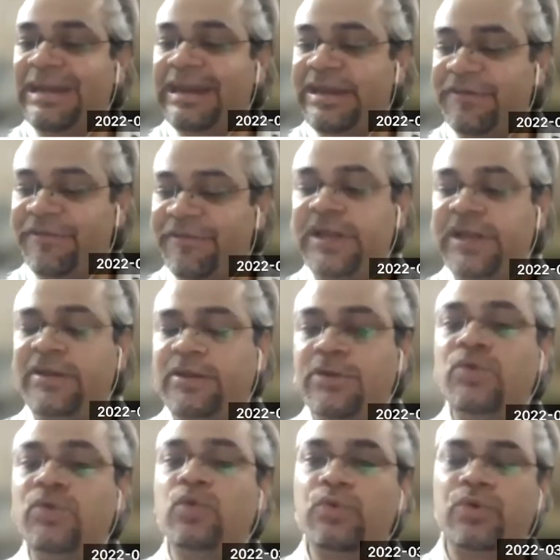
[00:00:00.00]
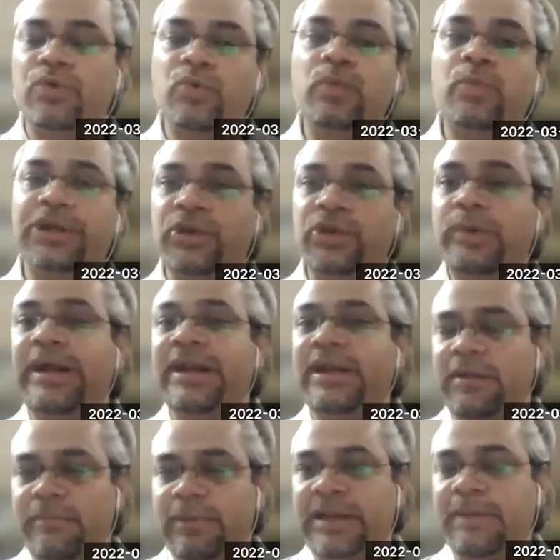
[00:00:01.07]
different to what you had
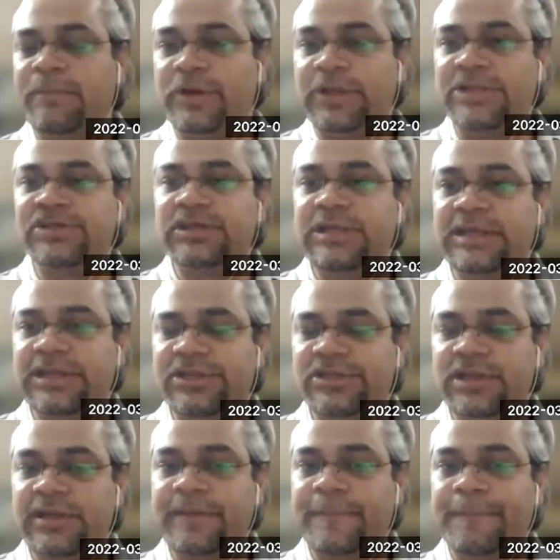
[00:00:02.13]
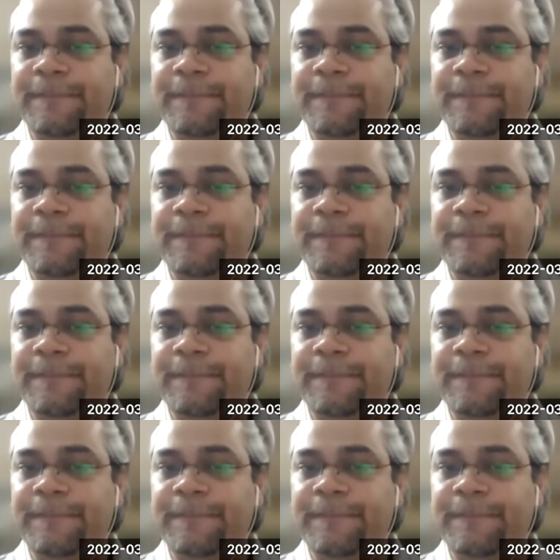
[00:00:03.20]
in mind potentially initially,